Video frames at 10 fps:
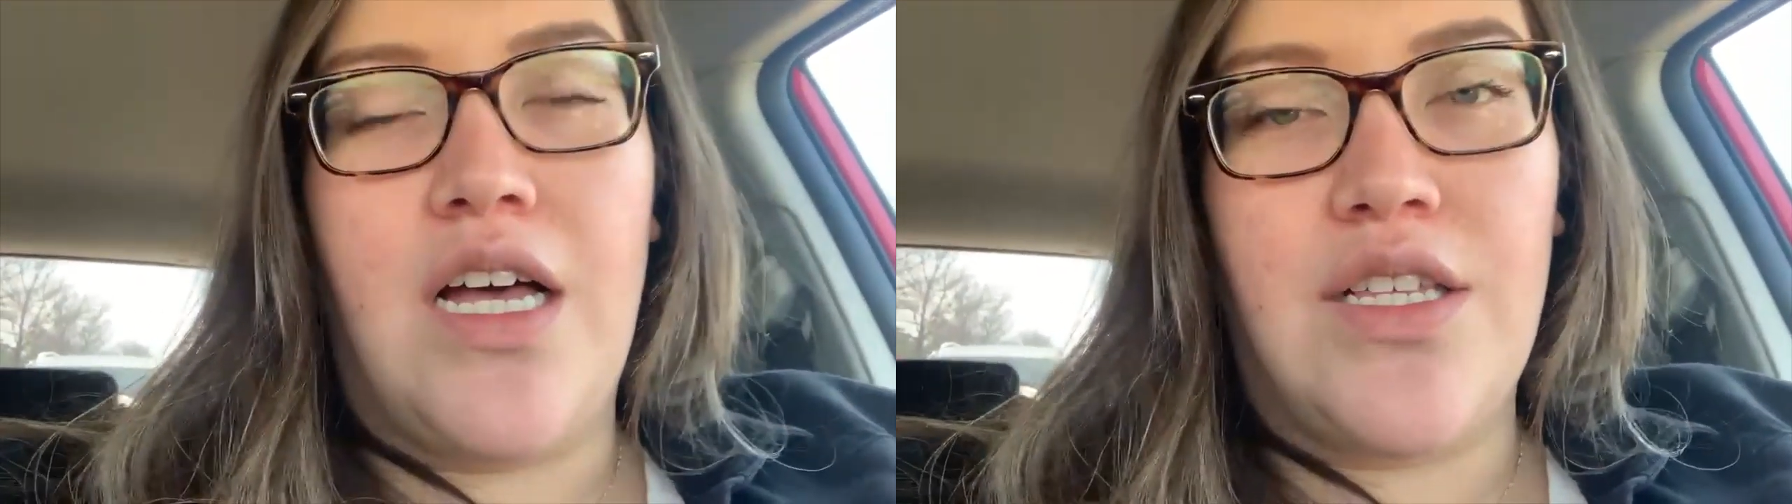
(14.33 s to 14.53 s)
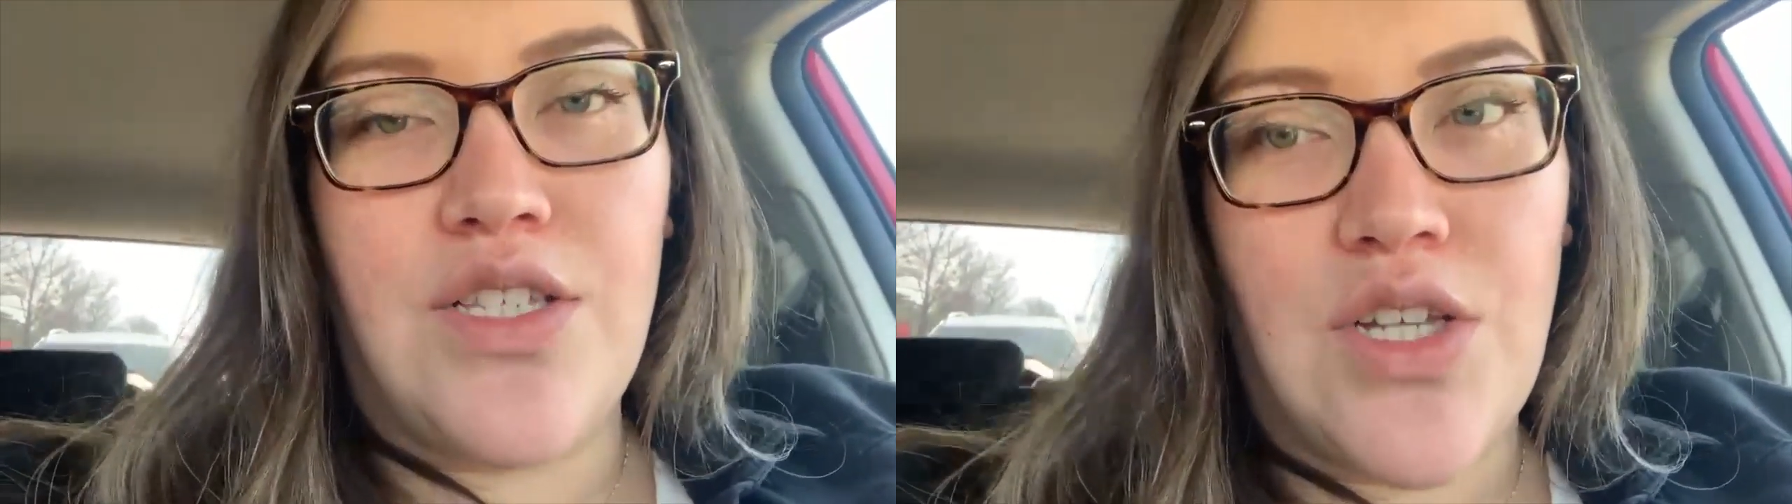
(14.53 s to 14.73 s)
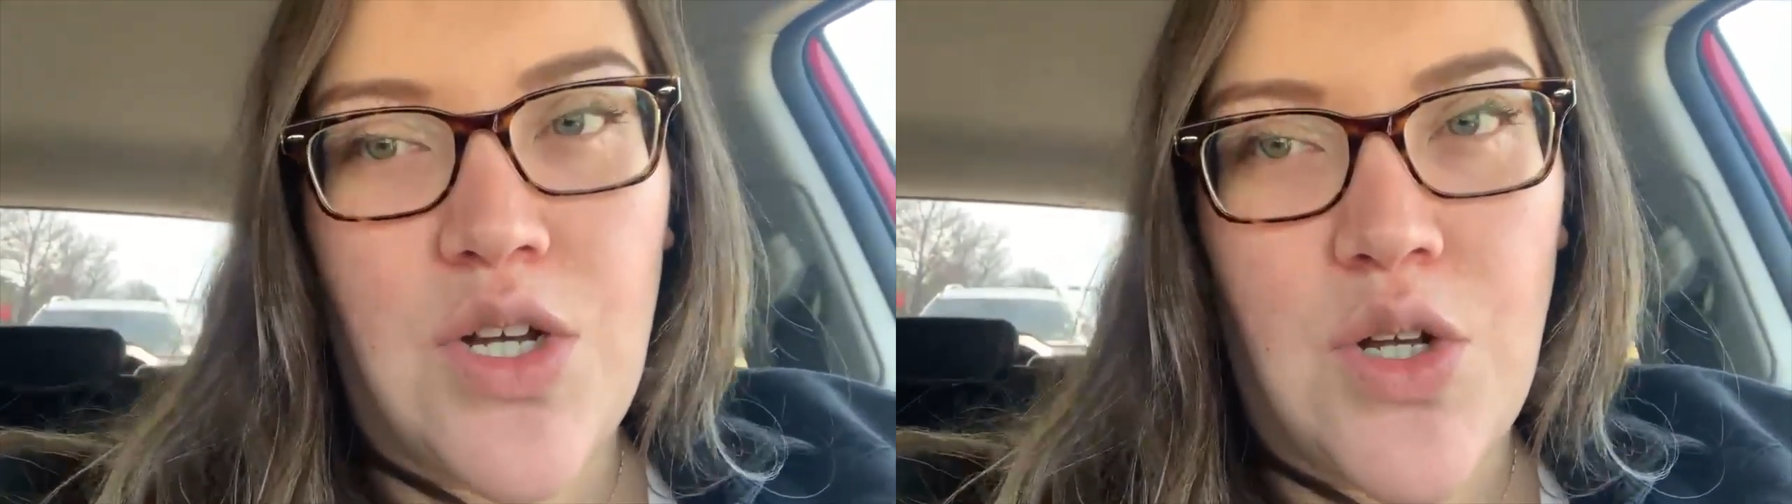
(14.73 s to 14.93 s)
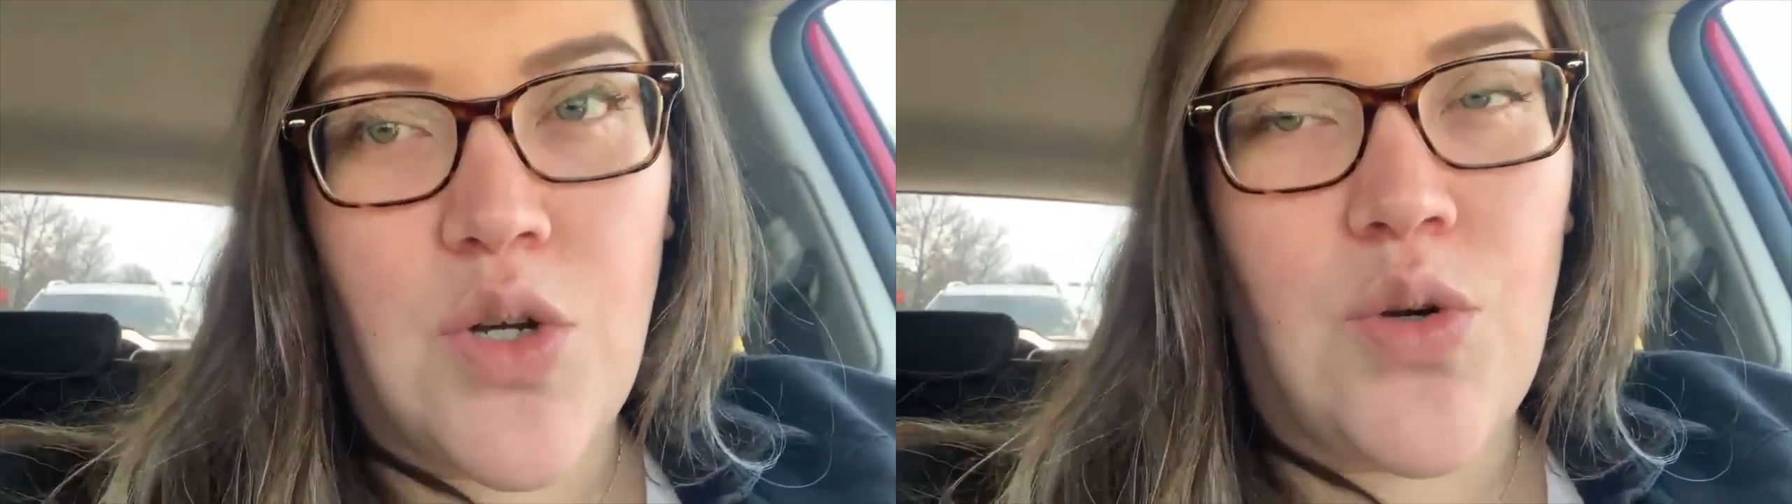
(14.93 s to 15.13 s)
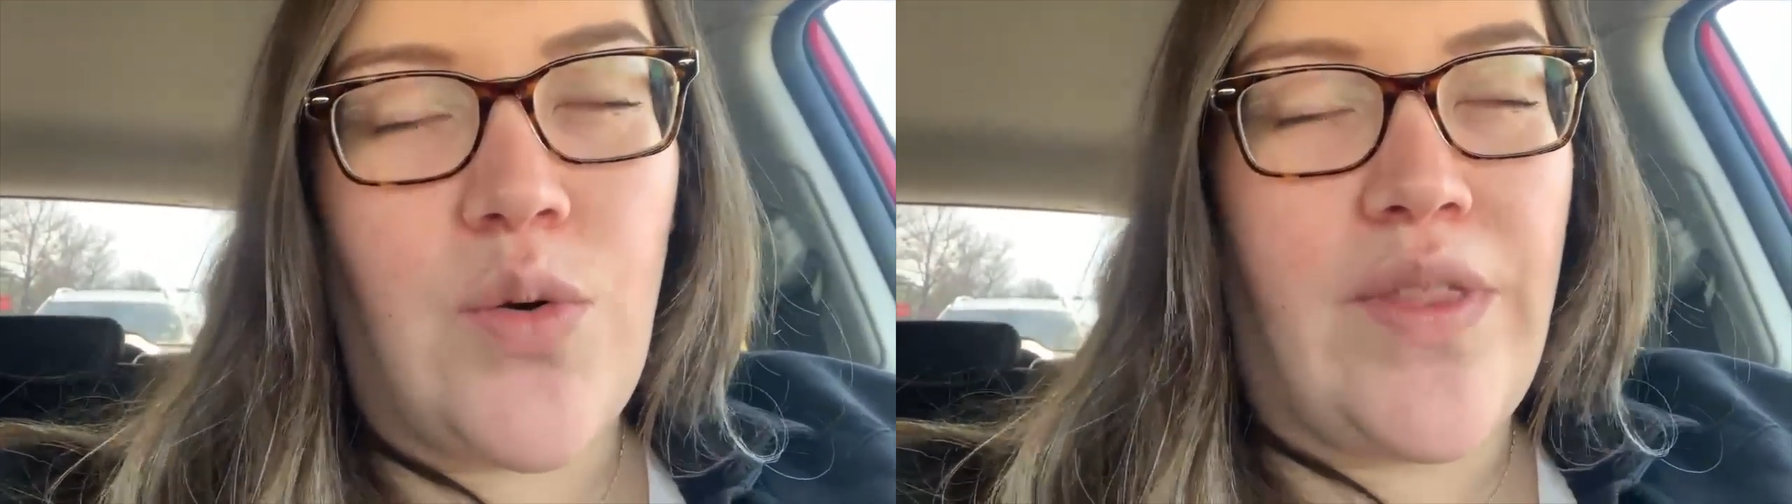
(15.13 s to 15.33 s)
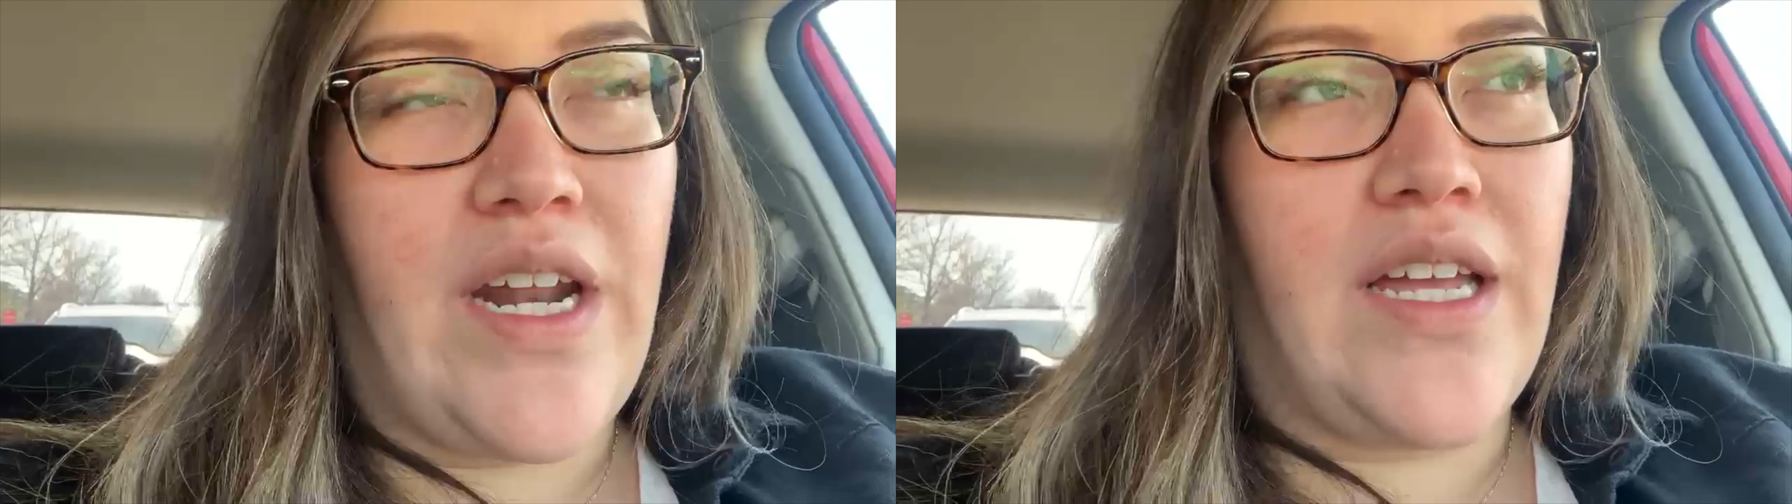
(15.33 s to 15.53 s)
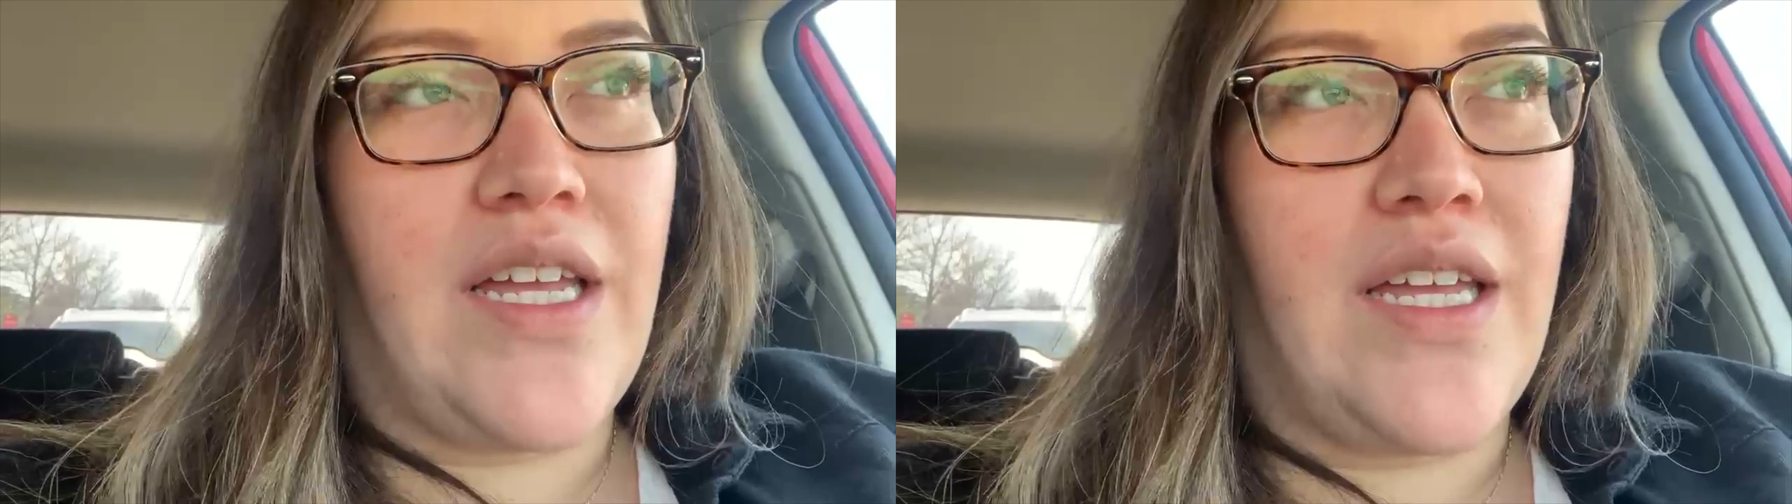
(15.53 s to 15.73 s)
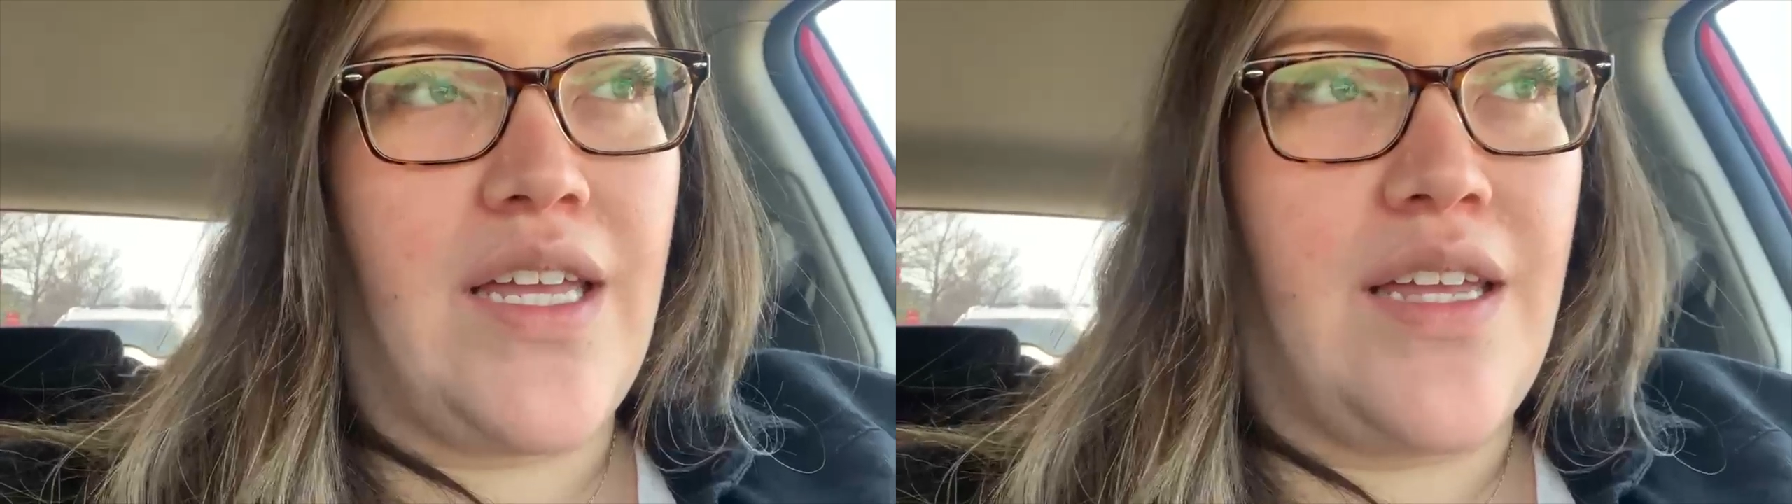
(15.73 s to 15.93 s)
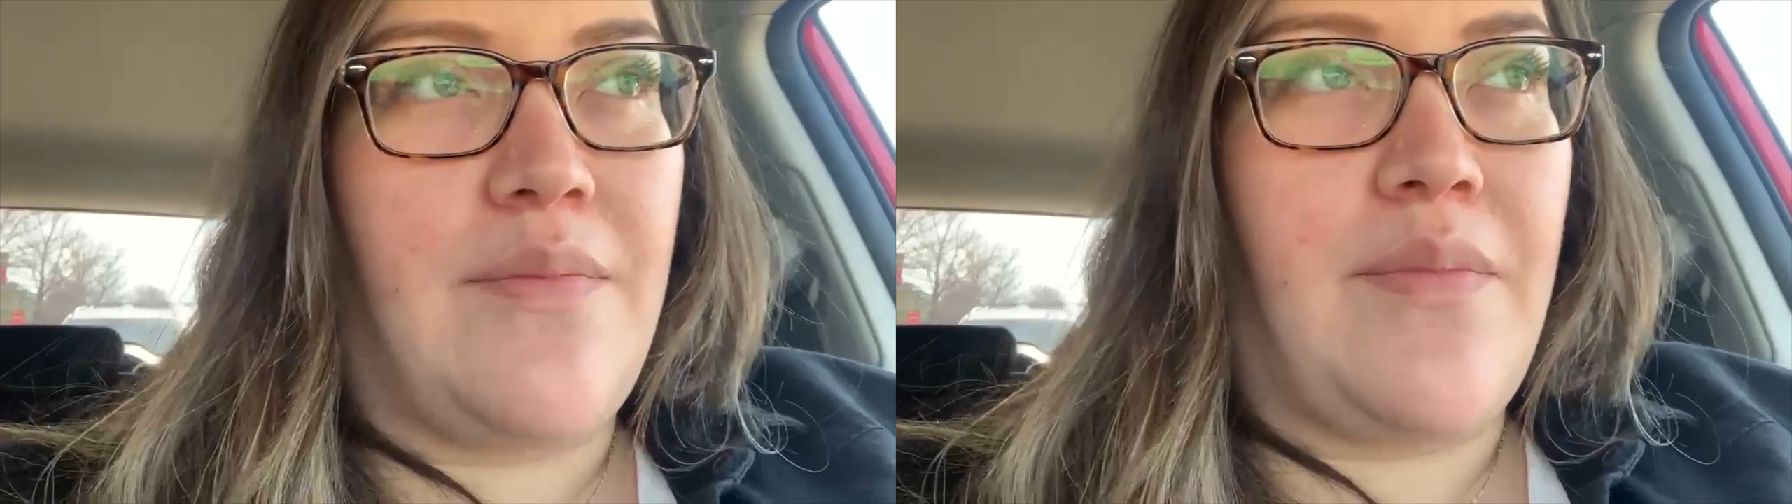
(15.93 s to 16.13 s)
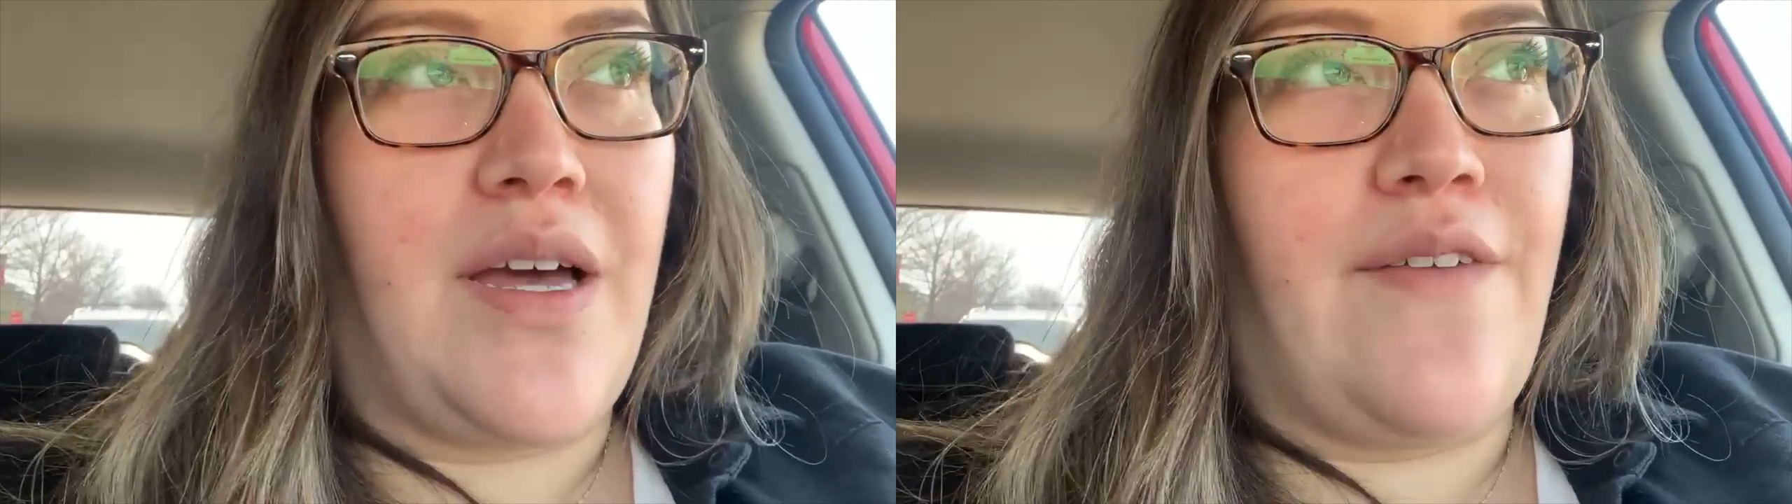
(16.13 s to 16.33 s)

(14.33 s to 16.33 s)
so that I can get my